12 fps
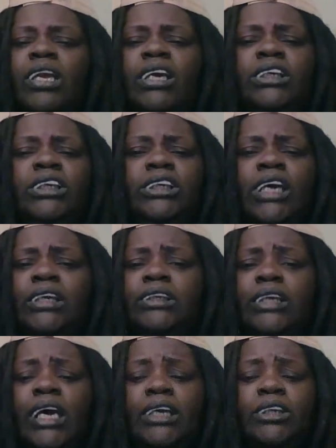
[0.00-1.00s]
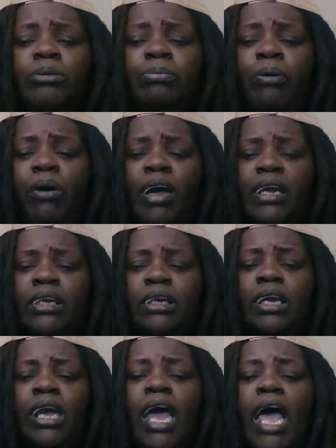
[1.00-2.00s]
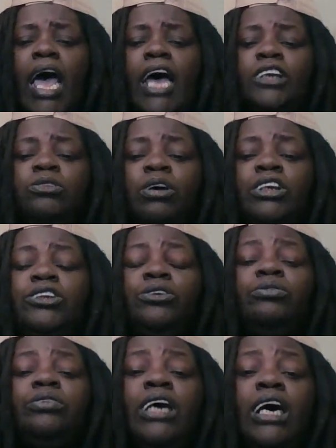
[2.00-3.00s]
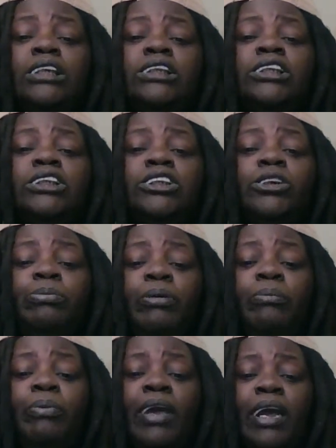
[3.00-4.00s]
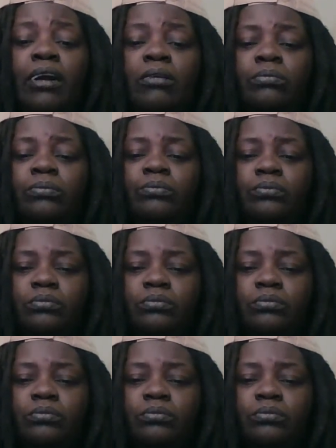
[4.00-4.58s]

is just as important as what you've done to prepare.